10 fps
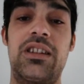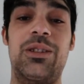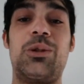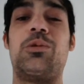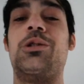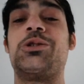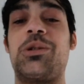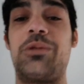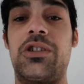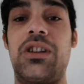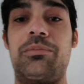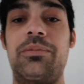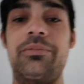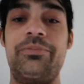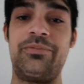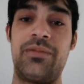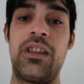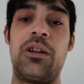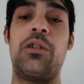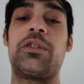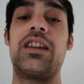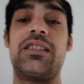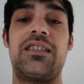in the World Championship of Gates